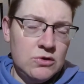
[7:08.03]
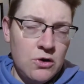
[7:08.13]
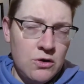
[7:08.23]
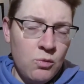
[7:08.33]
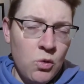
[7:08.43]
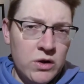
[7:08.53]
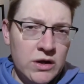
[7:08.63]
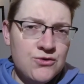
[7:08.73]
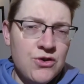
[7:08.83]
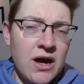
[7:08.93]
dirt
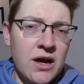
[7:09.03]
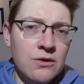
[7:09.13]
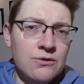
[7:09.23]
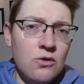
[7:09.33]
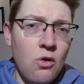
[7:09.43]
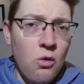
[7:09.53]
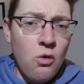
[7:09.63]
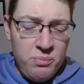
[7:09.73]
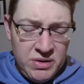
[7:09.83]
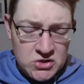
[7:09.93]
walking trails
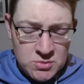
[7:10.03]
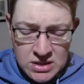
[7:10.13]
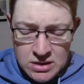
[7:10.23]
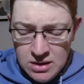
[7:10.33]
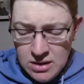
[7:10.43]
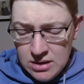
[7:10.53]
or bitumen.